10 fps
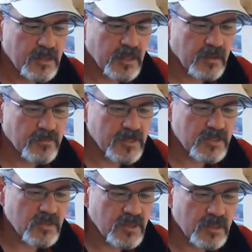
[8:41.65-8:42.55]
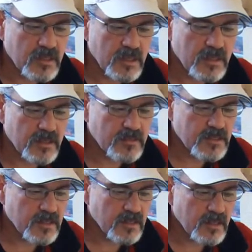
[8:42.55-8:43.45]
elevons only, and it
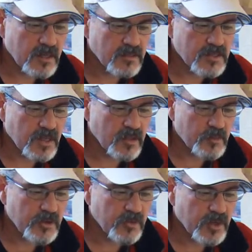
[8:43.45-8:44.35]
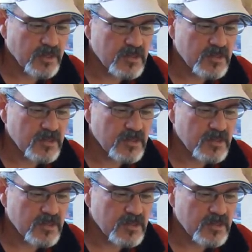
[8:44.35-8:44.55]
held together pretty well.